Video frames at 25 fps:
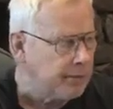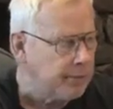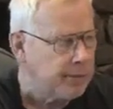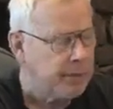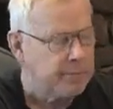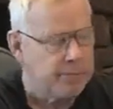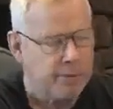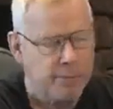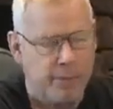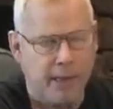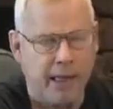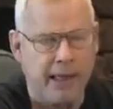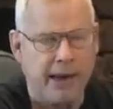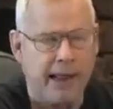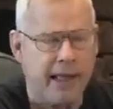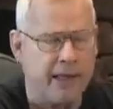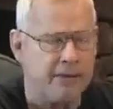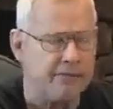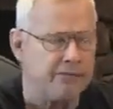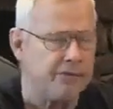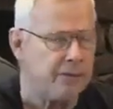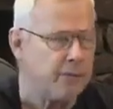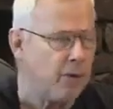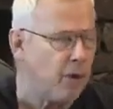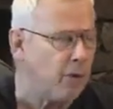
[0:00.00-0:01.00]
The people might
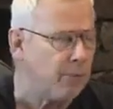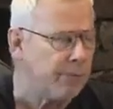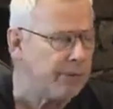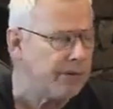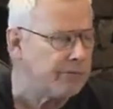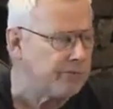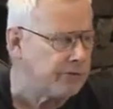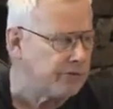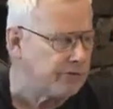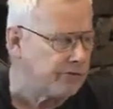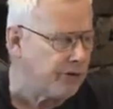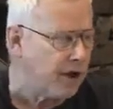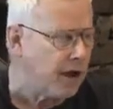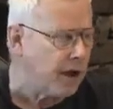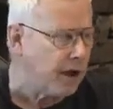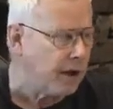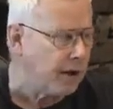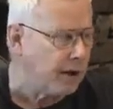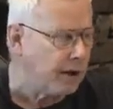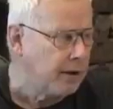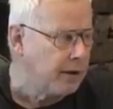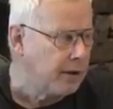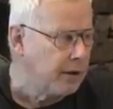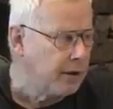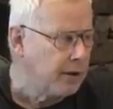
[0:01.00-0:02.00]
have some old piece of
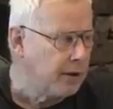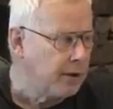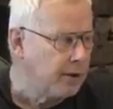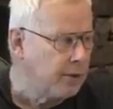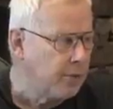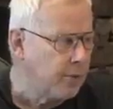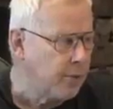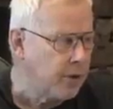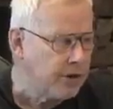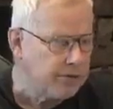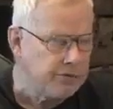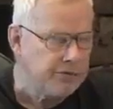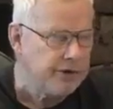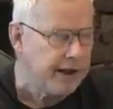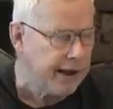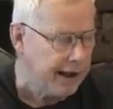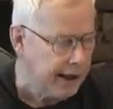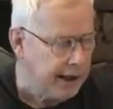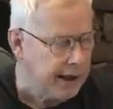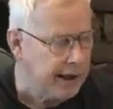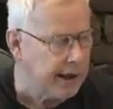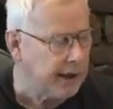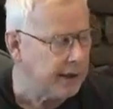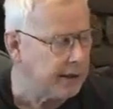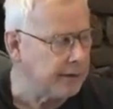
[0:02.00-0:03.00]
junk, which
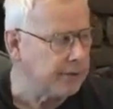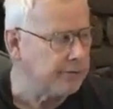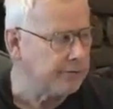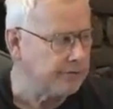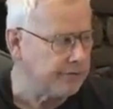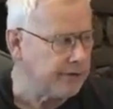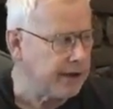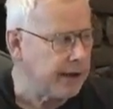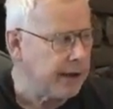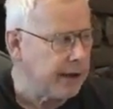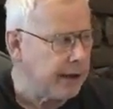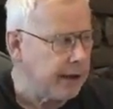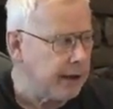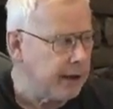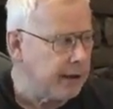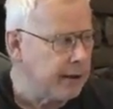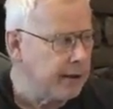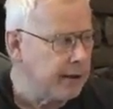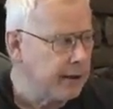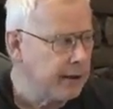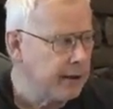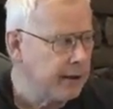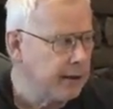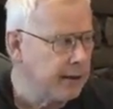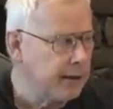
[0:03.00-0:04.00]
can see.
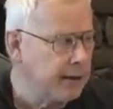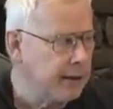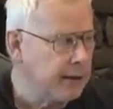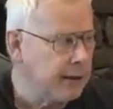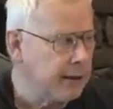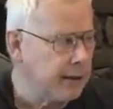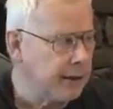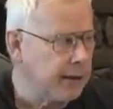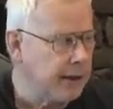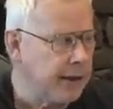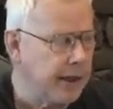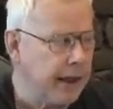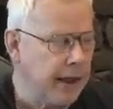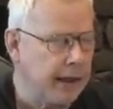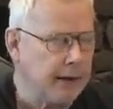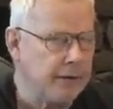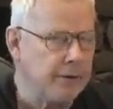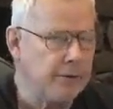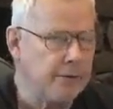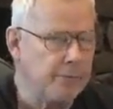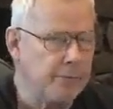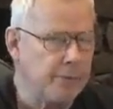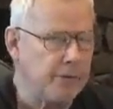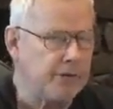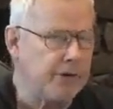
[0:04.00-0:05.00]
You
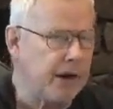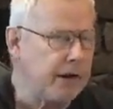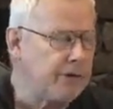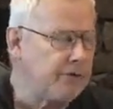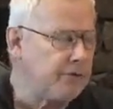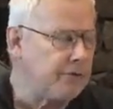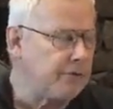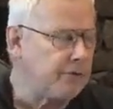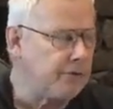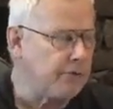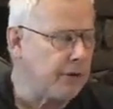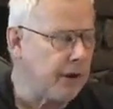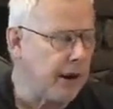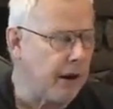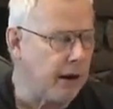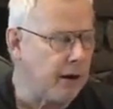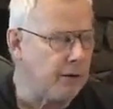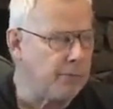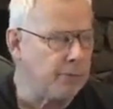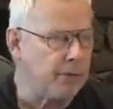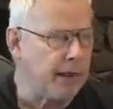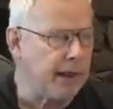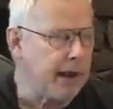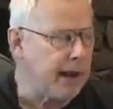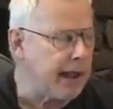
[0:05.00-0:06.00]
can't protect your
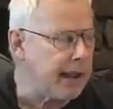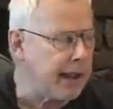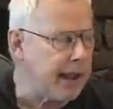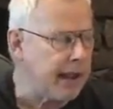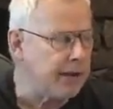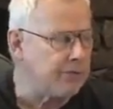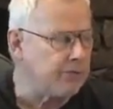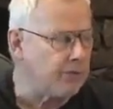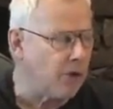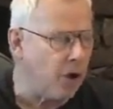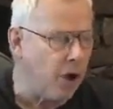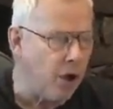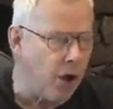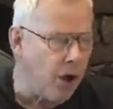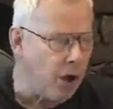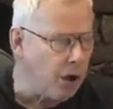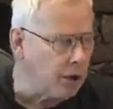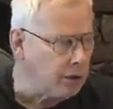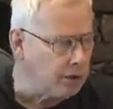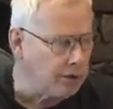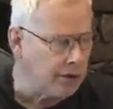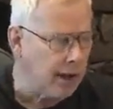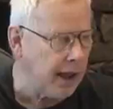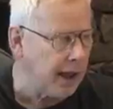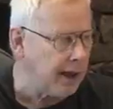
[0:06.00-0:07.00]
airplane against
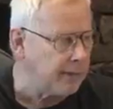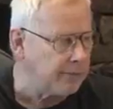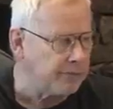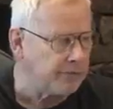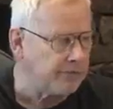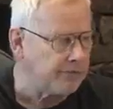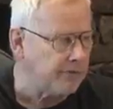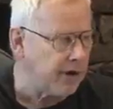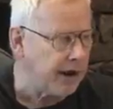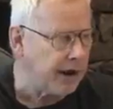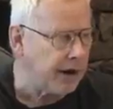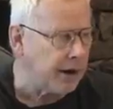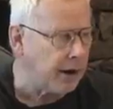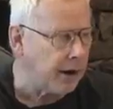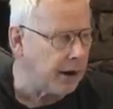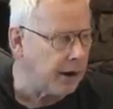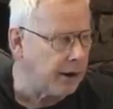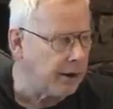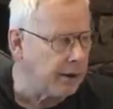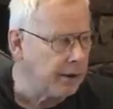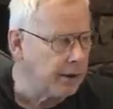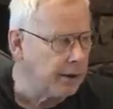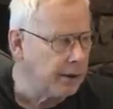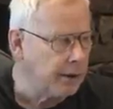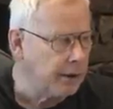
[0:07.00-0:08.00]
all types of
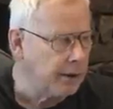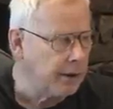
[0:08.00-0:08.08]
radar.